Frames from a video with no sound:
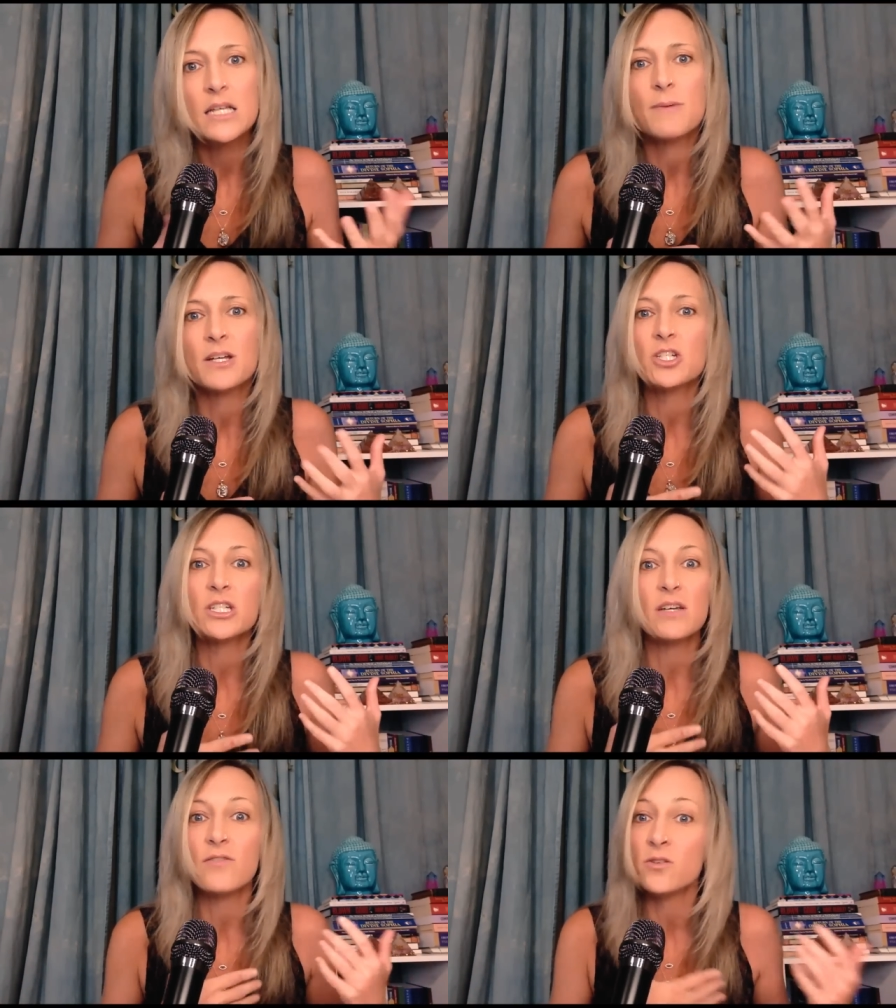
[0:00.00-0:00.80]

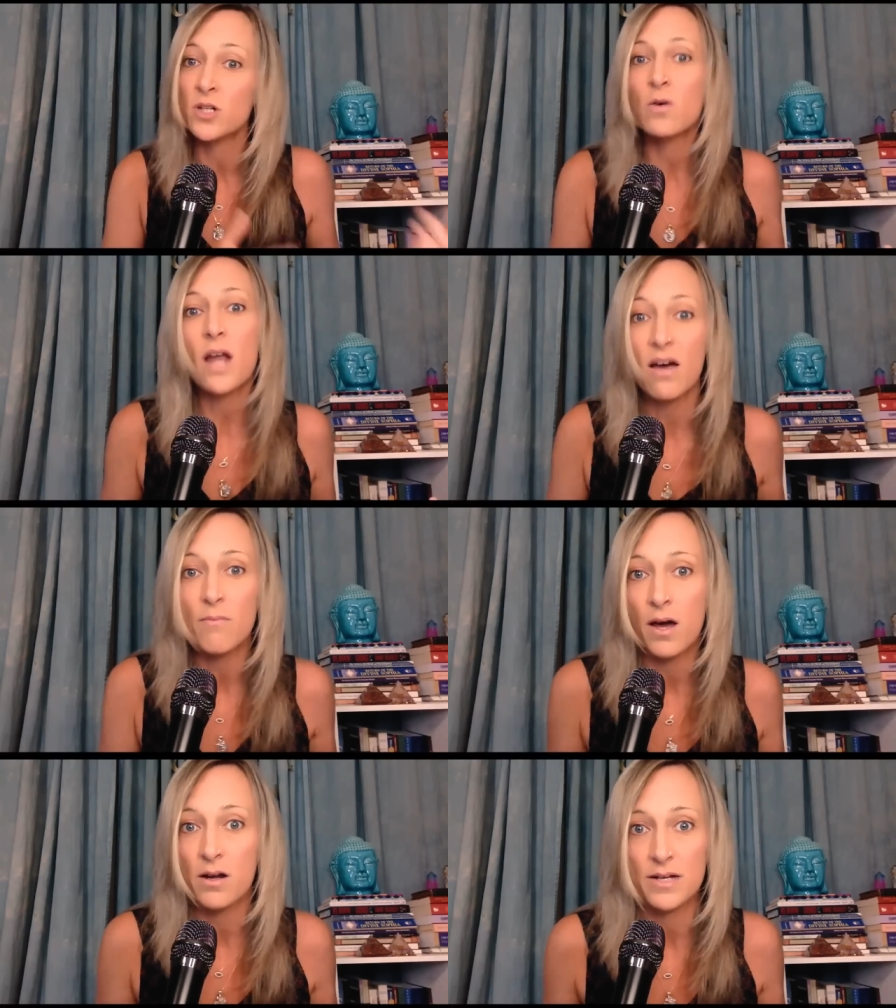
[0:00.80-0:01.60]
especially if you don't have
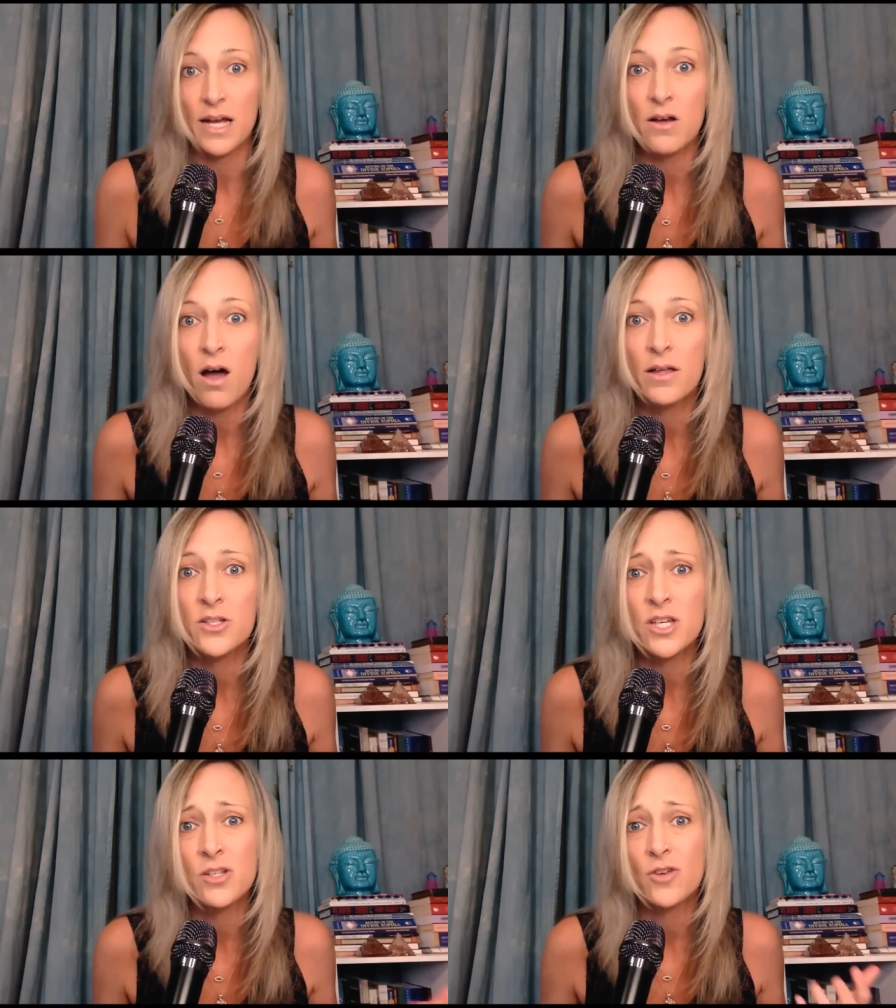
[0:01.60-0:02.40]
modern
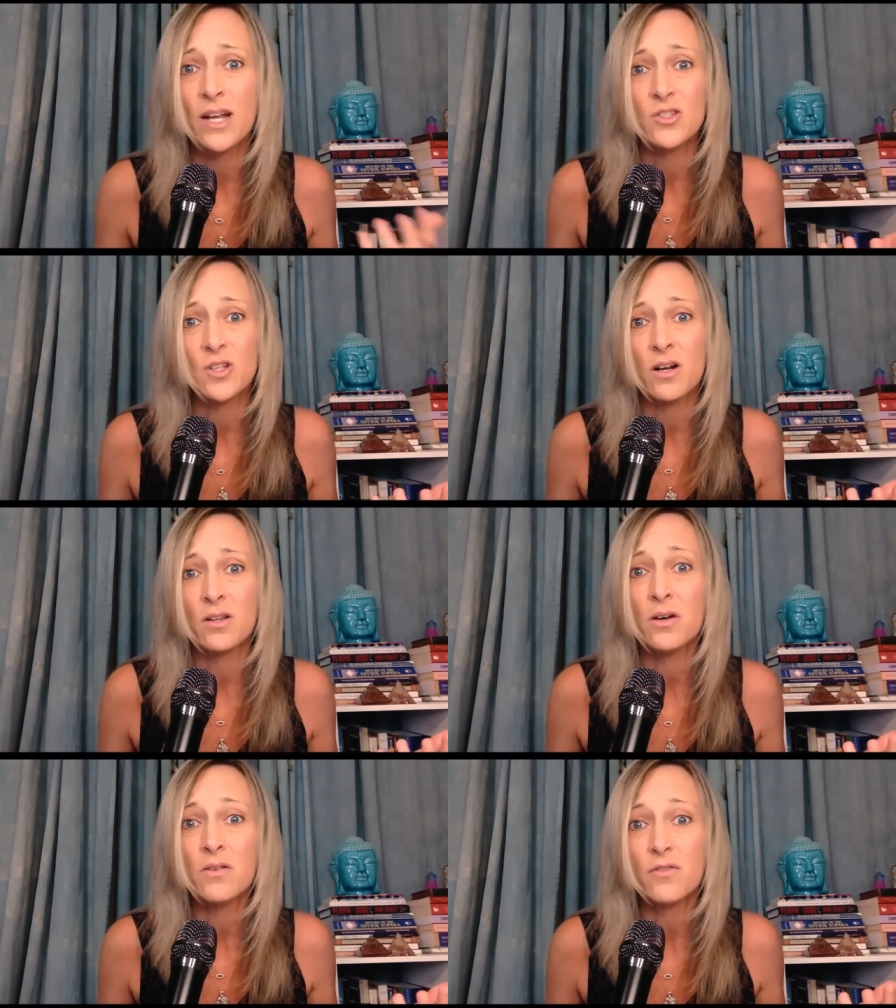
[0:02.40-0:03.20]
technology and try to start
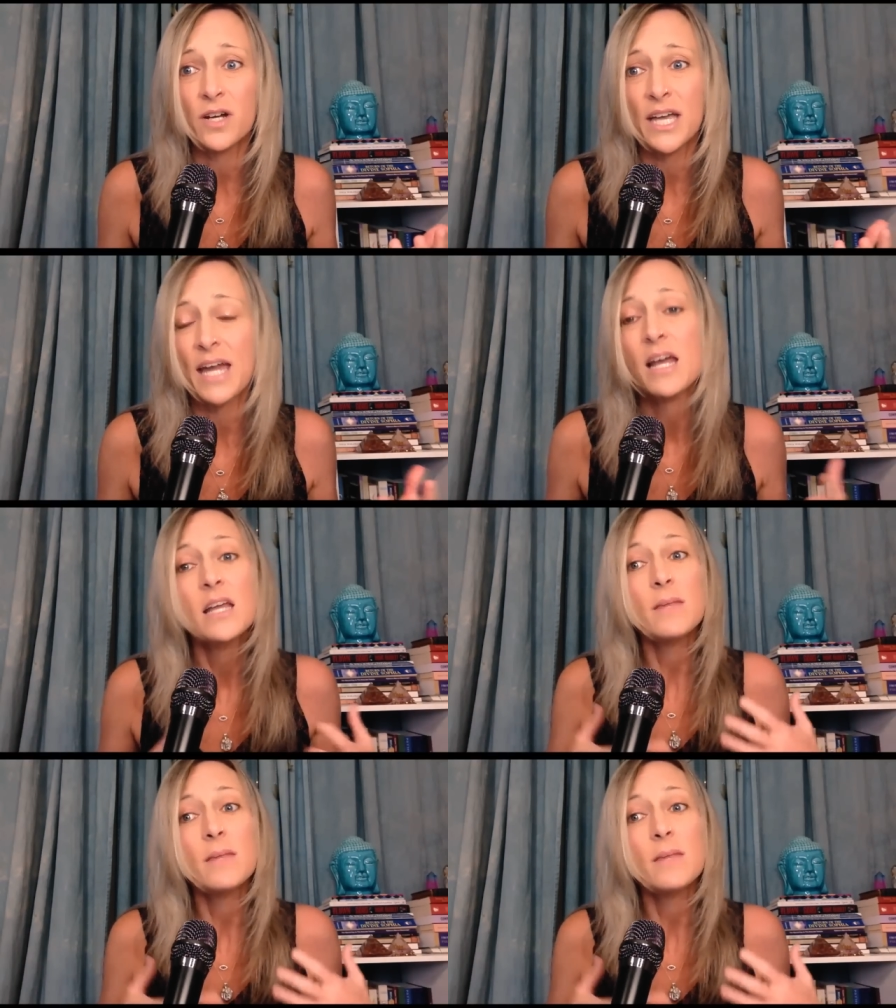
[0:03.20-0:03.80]
all over again?